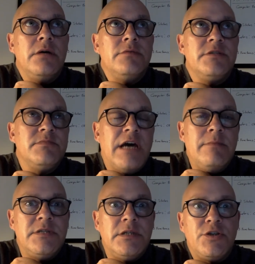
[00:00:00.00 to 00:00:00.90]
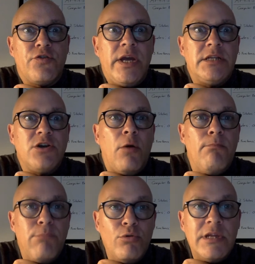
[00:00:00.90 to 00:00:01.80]
Sometimes in the trade it's
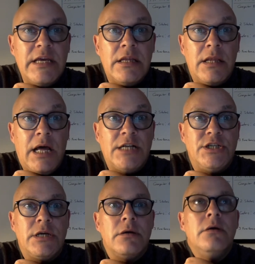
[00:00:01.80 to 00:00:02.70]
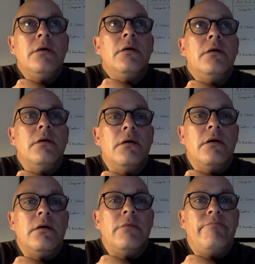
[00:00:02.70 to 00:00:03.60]
called Boolean logic.
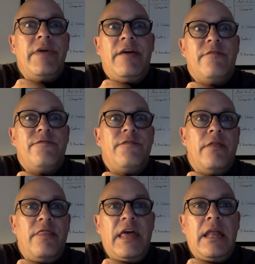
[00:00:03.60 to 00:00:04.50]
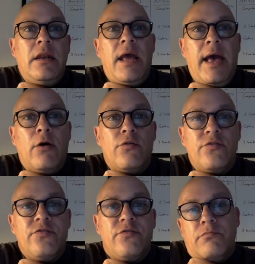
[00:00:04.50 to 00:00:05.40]
If, then,
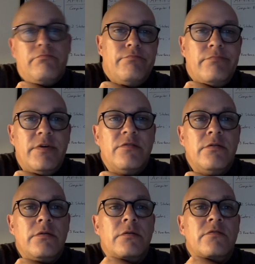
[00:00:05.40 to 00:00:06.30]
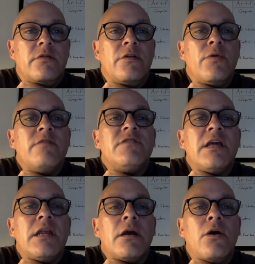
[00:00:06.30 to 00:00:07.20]
else is another way of
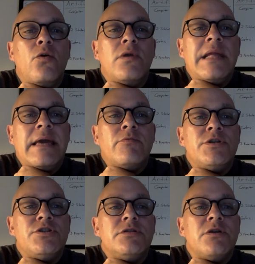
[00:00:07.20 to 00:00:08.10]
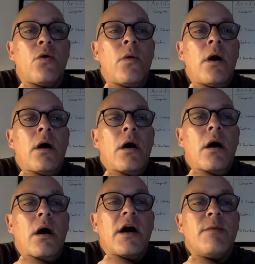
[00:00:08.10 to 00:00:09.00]
saying in code language. So
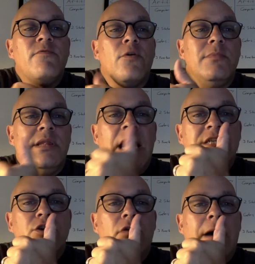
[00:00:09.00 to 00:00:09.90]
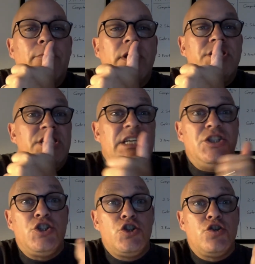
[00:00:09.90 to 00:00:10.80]
it can perform logical operations and
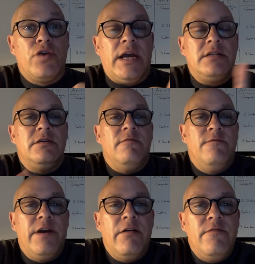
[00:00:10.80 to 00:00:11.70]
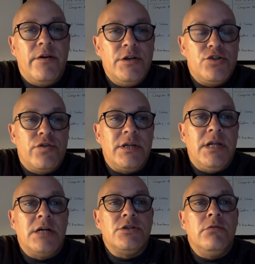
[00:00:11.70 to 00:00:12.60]
strict, very, very strict
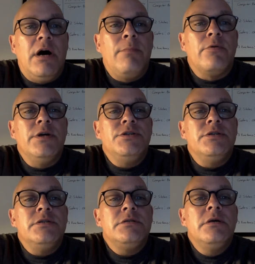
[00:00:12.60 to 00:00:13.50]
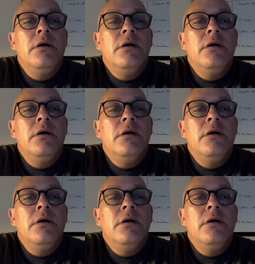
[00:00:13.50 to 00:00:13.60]
logical operations.